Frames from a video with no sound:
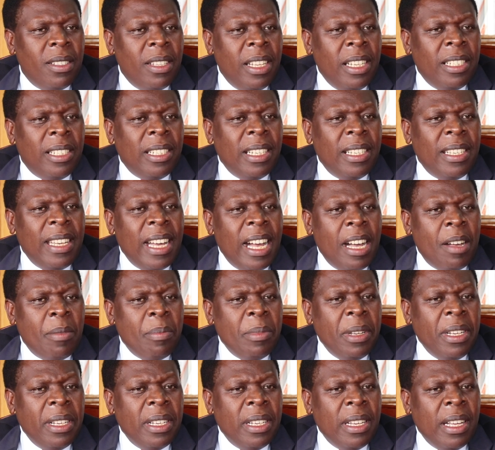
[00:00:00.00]
There's a
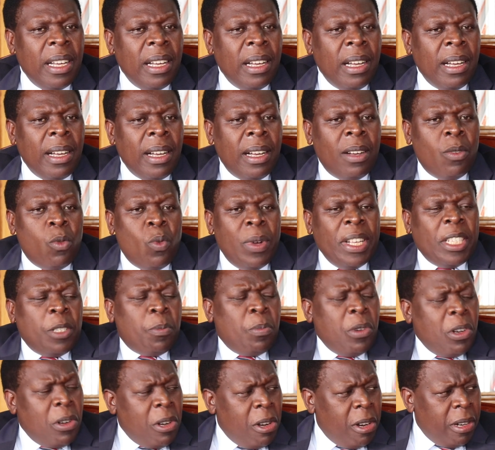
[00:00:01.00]
dam in uh,
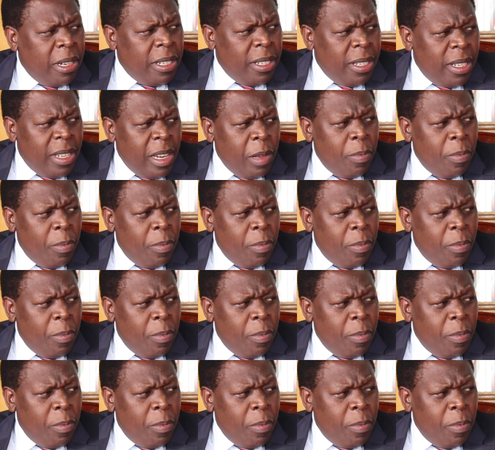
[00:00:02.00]
West Pokot,